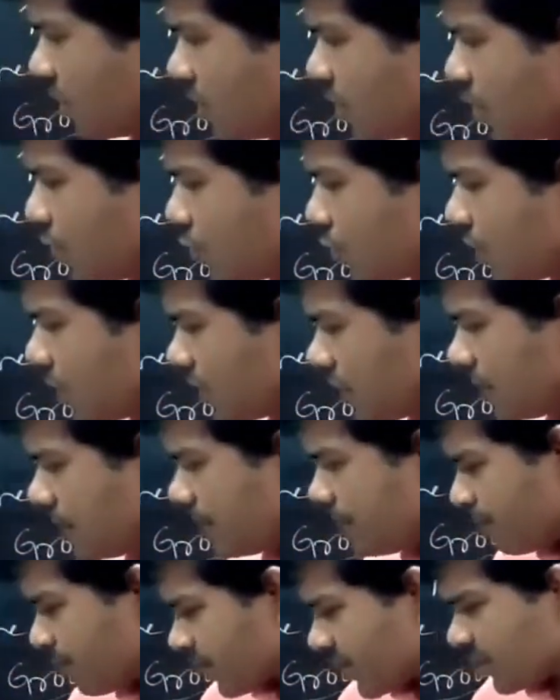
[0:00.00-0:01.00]
Do
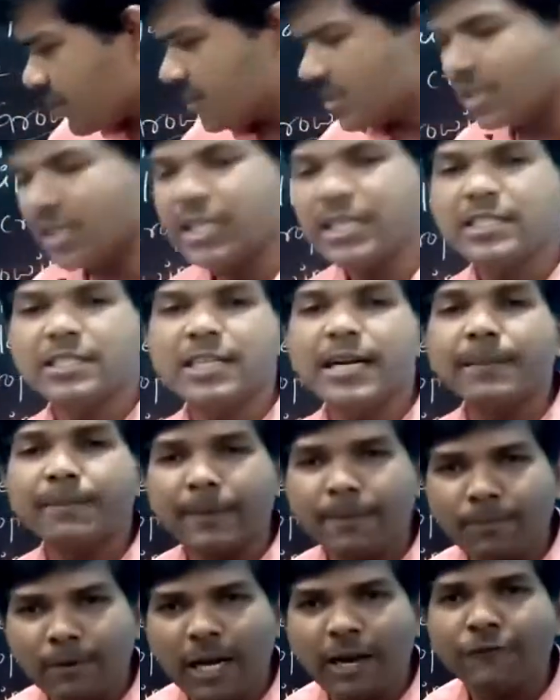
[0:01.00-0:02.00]
the third estate
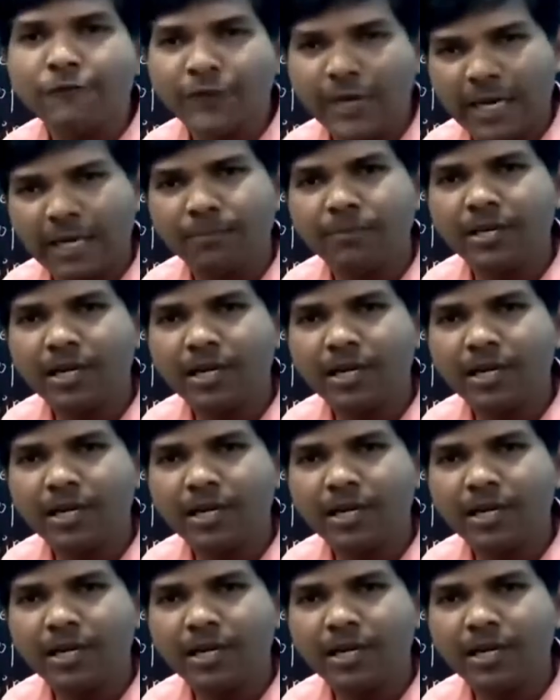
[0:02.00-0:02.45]
people have freedom